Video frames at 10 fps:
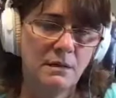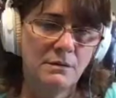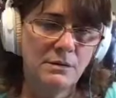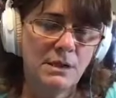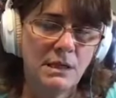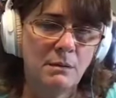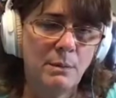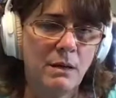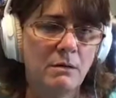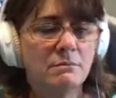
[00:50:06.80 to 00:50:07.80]
was thinking
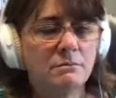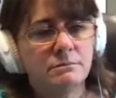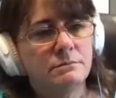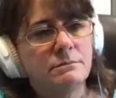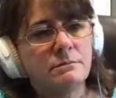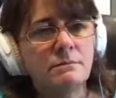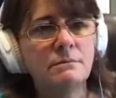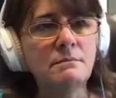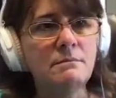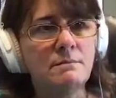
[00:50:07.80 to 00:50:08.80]
about
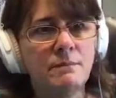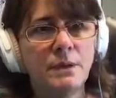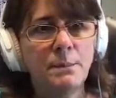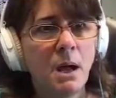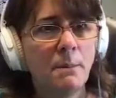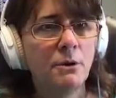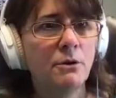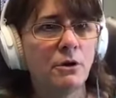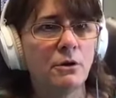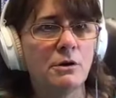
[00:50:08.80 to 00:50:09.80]
the
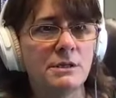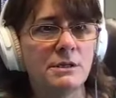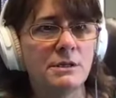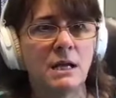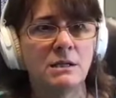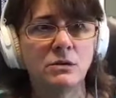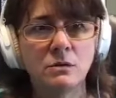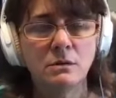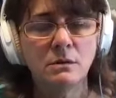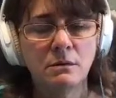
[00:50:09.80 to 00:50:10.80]
popular girls in high
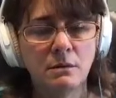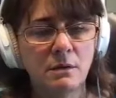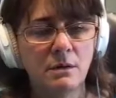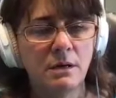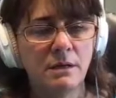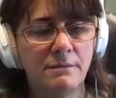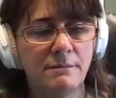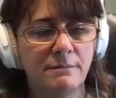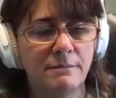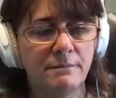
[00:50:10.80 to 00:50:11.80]
school,
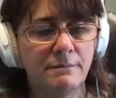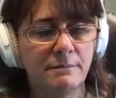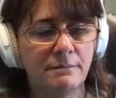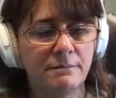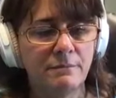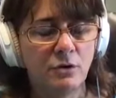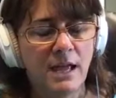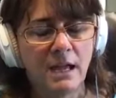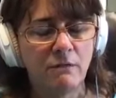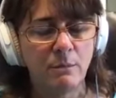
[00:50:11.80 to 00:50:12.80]
um, for
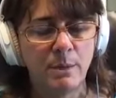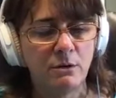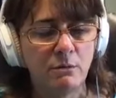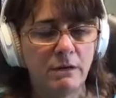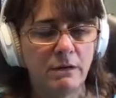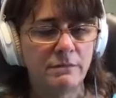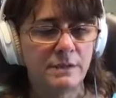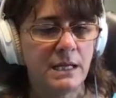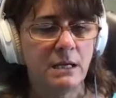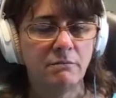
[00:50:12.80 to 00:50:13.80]
lack of a better way of
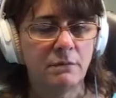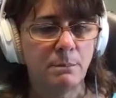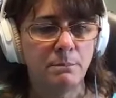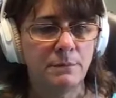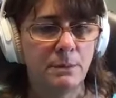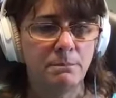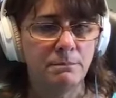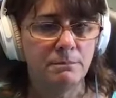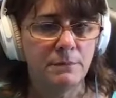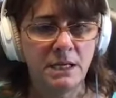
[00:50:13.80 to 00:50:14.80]
saying the the,
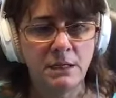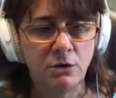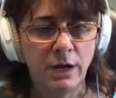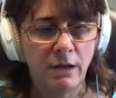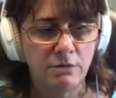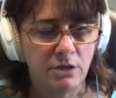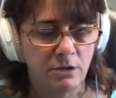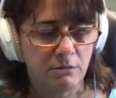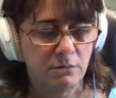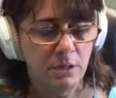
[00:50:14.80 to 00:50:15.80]
the in crowd, you
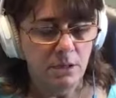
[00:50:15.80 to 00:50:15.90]
know.